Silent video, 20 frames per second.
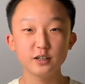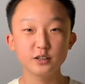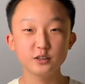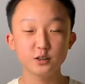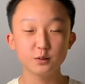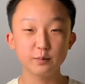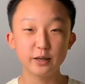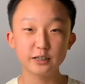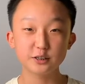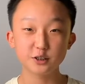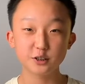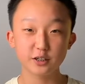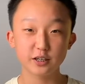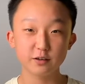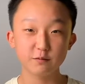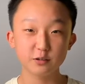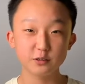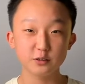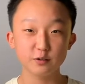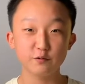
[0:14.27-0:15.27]
So make sure to
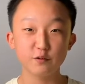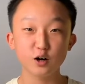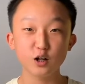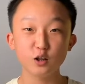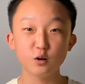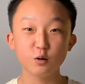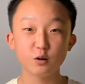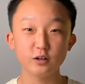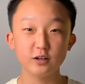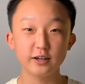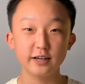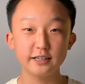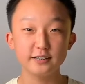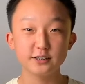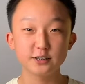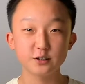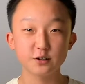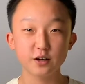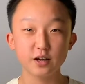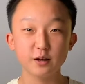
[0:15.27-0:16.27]
give us a follow on our
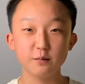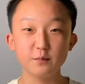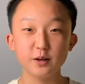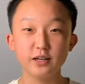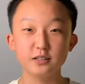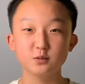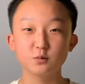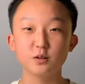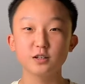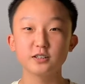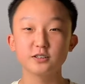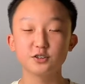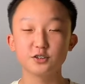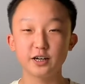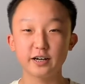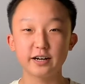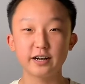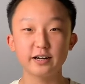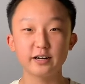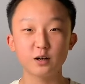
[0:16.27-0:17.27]
Instagram as well as
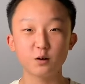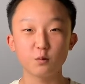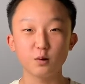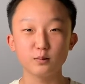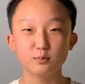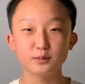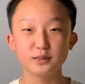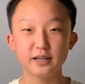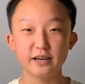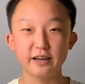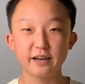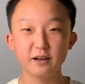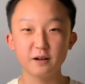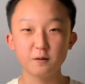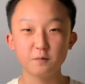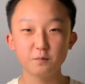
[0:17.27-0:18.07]
check out our website.